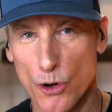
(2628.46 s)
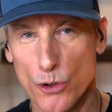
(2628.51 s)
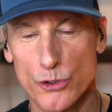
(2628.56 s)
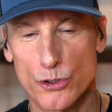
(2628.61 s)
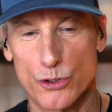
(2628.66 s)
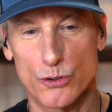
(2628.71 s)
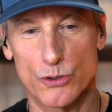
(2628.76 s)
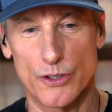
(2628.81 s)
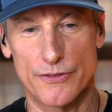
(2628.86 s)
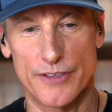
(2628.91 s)

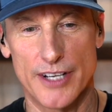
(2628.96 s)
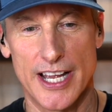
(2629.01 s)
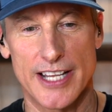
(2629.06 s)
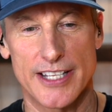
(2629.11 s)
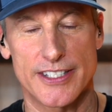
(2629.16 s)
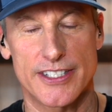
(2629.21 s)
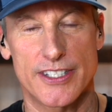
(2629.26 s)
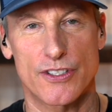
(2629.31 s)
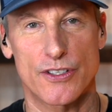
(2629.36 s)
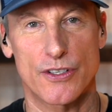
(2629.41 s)
to
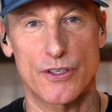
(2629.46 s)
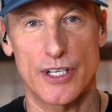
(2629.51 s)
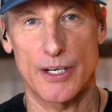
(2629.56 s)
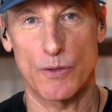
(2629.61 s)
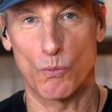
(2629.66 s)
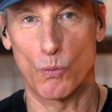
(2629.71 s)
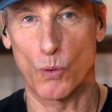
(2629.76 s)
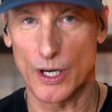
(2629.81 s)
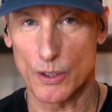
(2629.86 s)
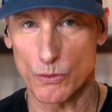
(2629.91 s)
events,
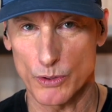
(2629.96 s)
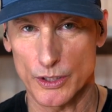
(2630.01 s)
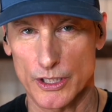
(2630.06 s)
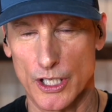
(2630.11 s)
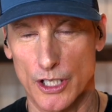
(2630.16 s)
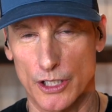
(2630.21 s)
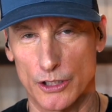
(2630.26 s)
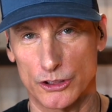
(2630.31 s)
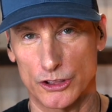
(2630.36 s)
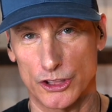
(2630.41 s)
work with
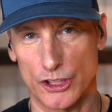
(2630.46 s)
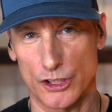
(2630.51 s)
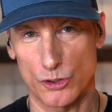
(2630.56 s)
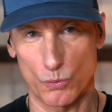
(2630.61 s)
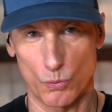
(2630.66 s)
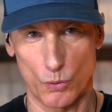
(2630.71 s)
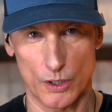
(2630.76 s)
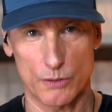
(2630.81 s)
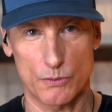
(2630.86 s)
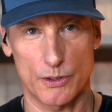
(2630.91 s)

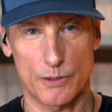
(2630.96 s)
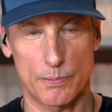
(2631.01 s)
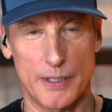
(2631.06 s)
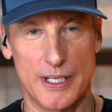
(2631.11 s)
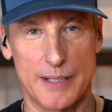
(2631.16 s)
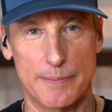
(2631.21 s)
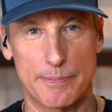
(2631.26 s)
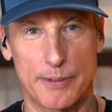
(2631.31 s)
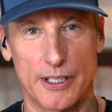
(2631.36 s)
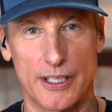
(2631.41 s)
coaches, work with
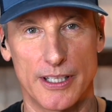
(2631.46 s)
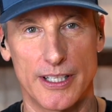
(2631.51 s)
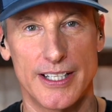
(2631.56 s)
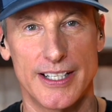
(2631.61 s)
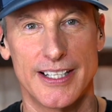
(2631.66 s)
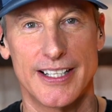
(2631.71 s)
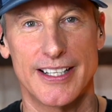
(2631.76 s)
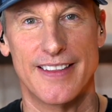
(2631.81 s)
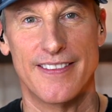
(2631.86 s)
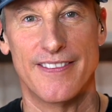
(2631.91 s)
people
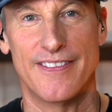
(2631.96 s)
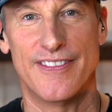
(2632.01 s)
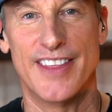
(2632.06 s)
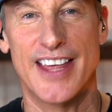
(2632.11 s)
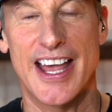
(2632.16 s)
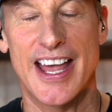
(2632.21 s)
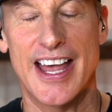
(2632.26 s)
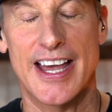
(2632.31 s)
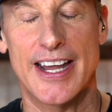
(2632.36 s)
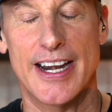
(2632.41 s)

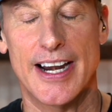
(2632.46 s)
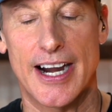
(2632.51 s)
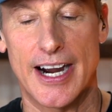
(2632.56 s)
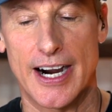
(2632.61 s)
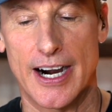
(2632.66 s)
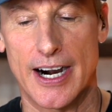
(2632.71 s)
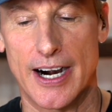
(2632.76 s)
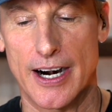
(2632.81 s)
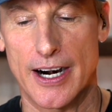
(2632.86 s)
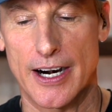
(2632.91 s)
that
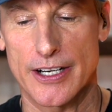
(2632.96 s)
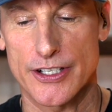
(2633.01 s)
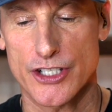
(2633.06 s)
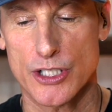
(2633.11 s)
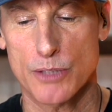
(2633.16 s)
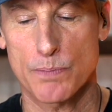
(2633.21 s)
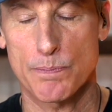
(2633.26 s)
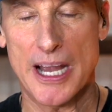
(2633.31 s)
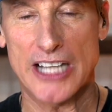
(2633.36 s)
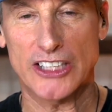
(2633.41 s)
are
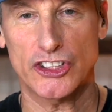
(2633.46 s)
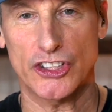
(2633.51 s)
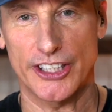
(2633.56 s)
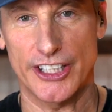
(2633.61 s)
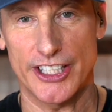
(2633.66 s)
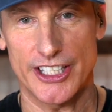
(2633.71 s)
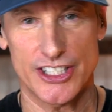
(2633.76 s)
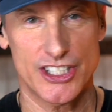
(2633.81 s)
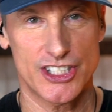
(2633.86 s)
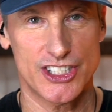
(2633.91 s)

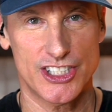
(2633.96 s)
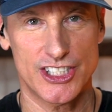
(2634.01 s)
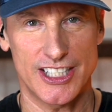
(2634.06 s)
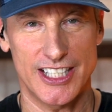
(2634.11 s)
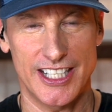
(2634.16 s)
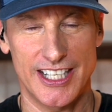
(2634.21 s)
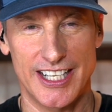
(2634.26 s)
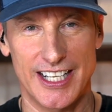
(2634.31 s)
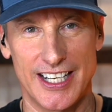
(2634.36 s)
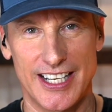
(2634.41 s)
specialists
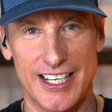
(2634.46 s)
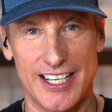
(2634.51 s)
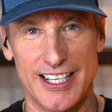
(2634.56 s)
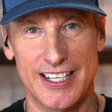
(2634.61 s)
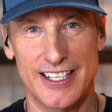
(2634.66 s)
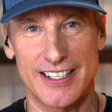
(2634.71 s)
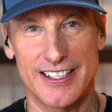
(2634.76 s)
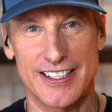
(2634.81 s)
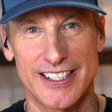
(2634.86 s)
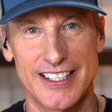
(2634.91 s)

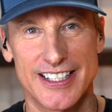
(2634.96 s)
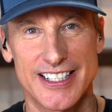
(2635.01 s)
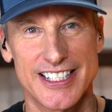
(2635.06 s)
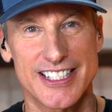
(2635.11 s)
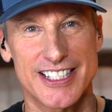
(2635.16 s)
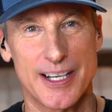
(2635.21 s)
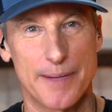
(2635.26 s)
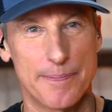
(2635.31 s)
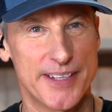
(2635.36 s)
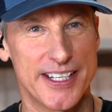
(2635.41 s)
in
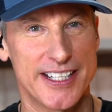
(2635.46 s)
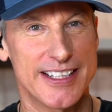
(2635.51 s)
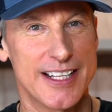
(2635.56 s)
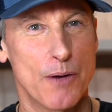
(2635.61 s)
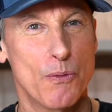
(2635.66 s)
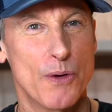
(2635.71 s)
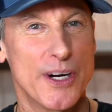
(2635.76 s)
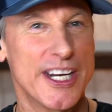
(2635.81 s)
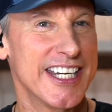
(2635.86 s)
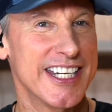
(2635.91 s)
something
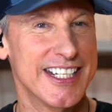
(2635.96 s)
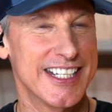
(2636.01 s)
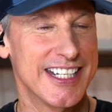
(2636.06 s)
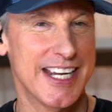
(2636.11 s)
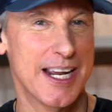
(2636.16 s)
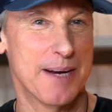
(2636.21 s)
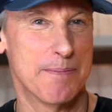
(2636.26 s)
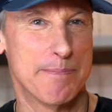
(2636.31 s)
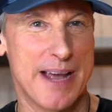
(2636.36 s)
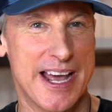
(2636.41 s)
that we need to
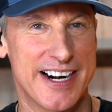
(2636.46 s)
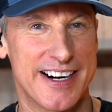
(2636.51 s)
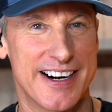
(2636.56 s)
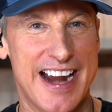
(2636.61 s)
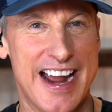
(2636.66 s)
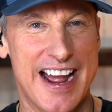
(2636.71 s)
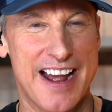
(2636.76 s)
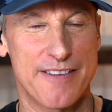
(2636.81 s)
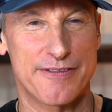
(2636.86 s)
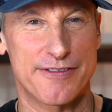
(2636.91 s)
get better
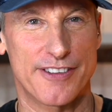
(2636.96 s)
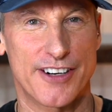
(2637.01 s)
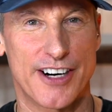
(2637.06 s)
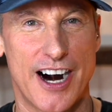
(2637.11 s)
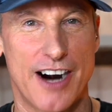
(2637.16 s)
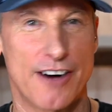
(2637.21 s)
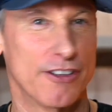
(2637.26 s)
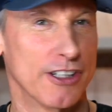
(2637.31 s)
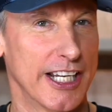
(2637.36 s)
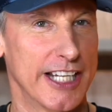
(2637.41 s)
at for
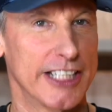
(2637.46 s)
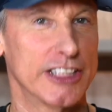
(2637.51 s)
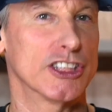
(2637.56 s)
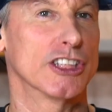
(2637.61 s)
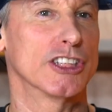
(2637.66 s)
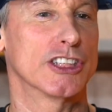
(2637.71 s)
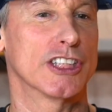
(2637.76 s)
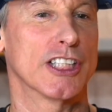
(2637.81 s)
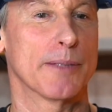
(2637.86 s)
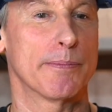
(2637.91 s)
our
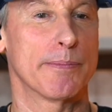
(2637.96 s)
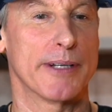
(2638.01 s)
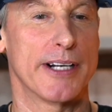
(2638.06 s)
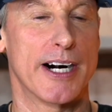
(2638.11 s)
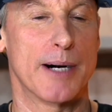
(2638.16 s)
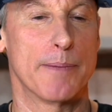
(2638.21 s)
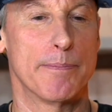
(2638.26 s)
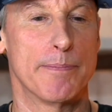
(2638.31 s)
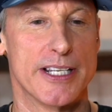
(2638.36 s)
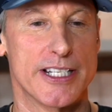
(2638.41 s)
relationship and
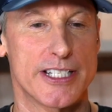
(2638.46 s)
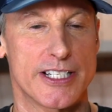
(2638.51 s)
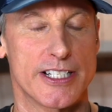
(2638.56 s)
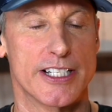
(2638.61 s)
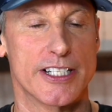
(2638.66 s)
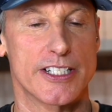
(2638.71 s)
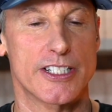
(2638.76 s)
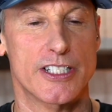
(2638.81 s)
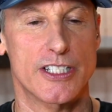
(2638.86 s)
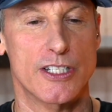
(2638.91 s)
our
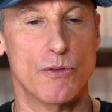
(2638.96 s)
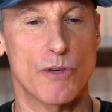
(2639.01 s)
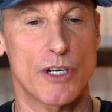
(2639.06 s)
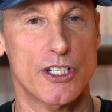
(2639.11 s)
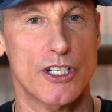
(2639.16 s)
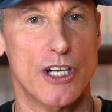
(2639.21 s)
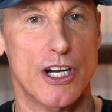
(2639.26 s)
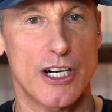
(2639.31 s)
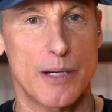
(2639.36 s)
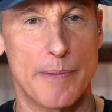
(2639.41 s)
business. Do you want
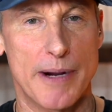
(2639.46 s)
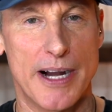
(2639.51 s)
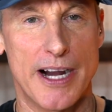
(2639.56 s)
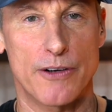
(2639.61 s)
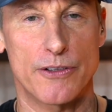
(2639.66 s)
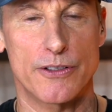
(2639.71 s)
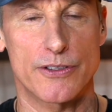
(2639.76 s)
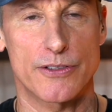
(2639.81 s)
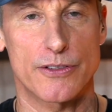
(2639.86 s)
to talk about